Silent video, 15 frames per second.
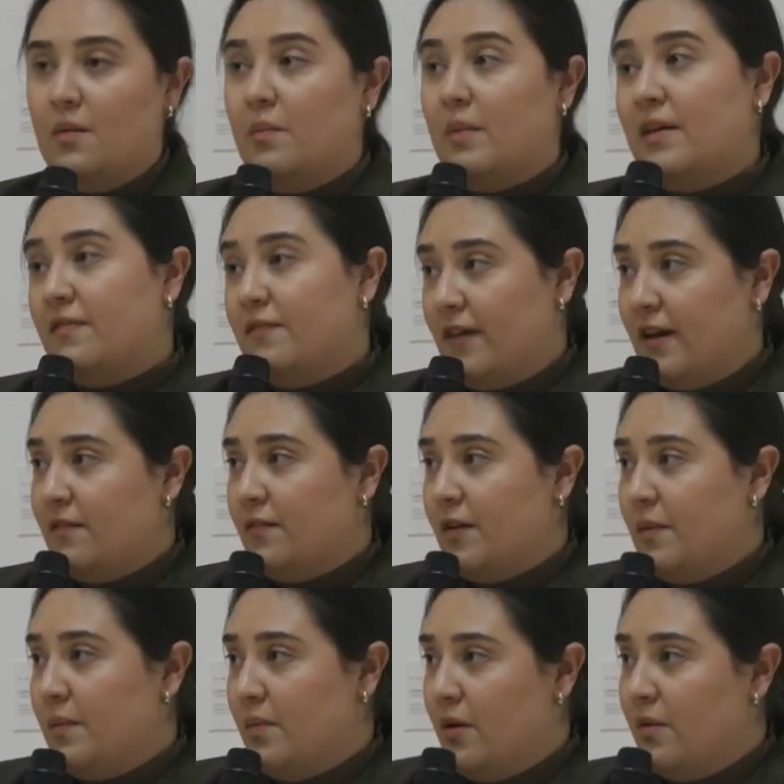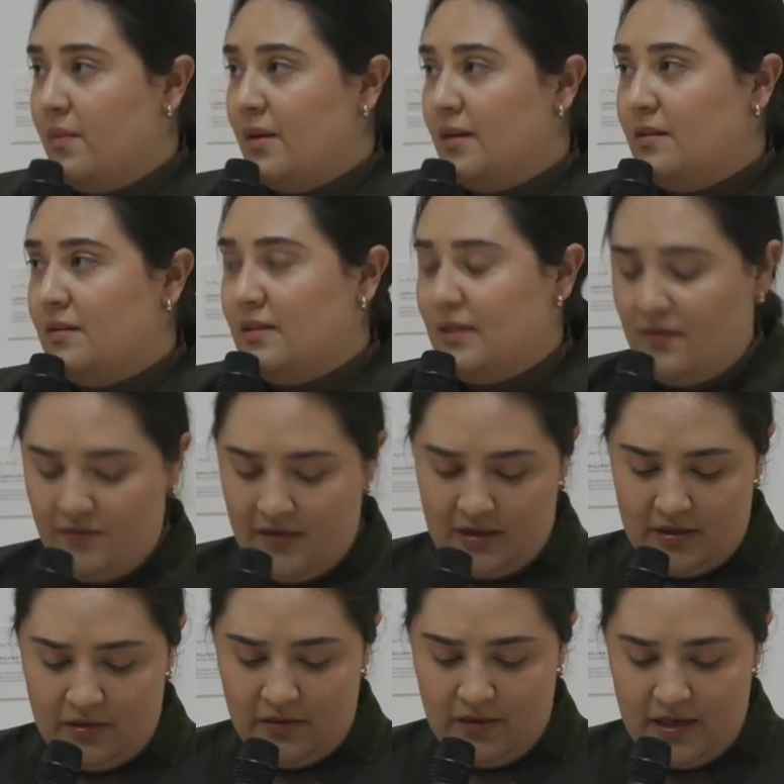My favorite moments in
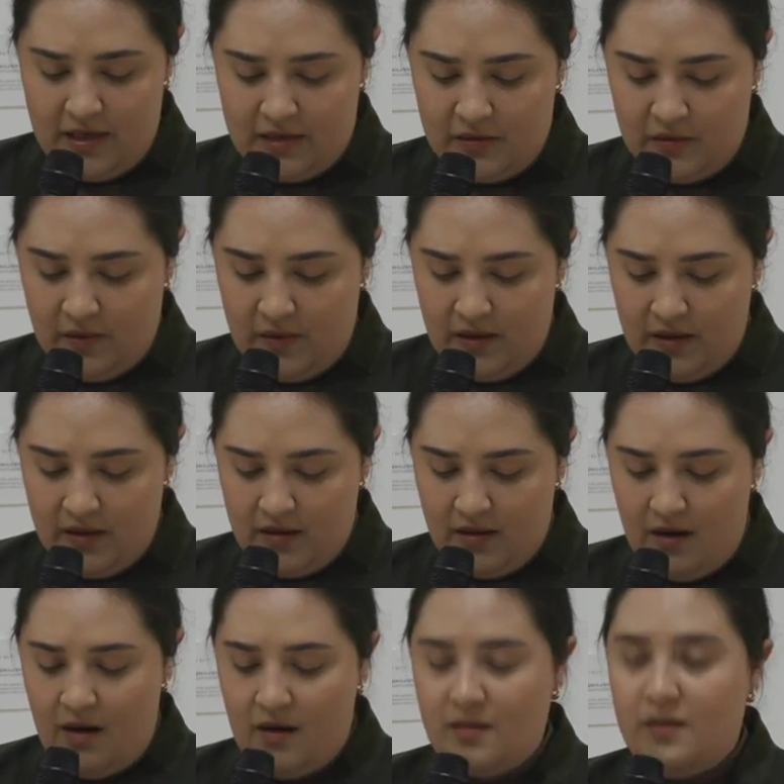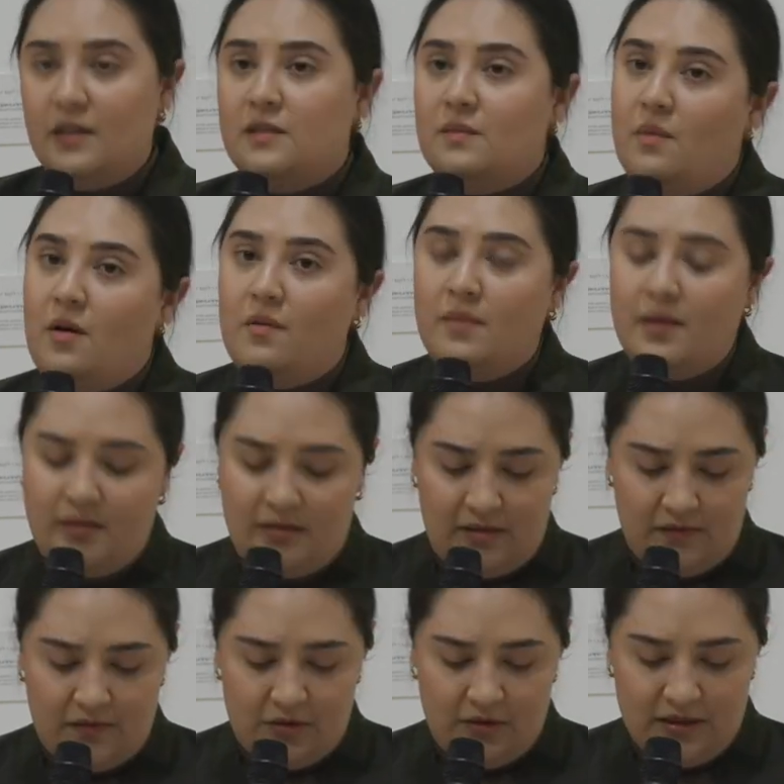Victoria's work are these moments
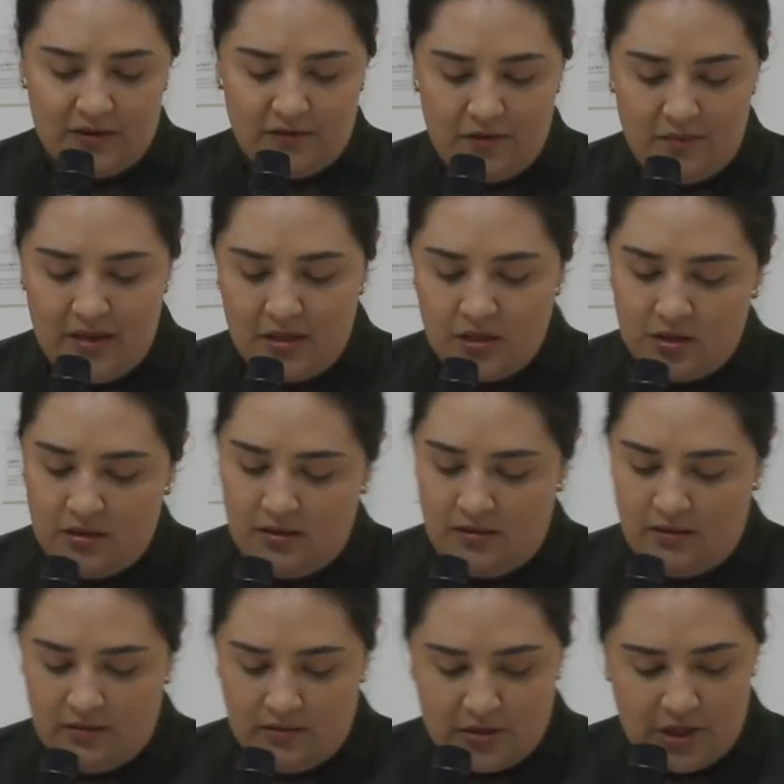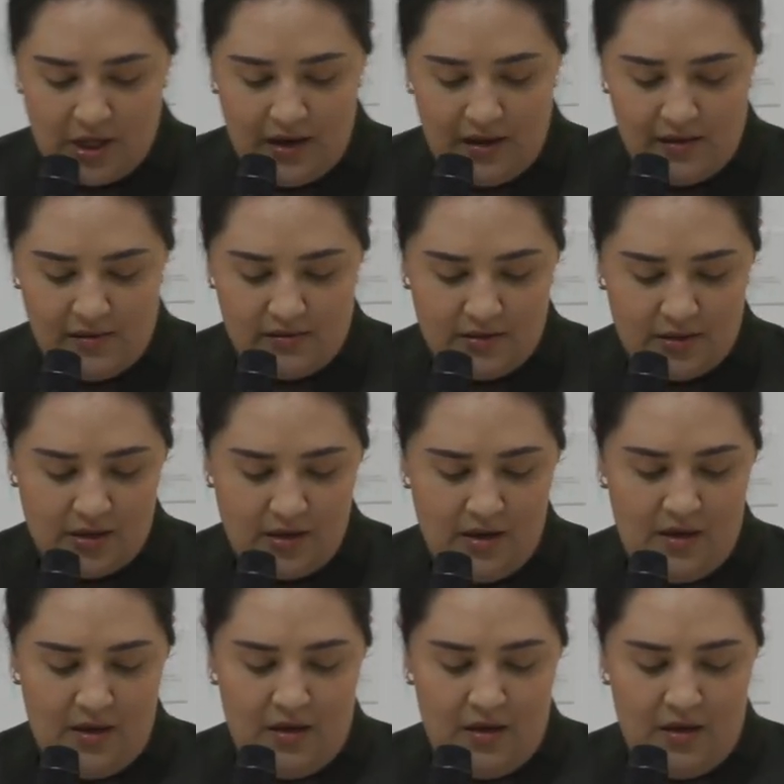of transformation or change,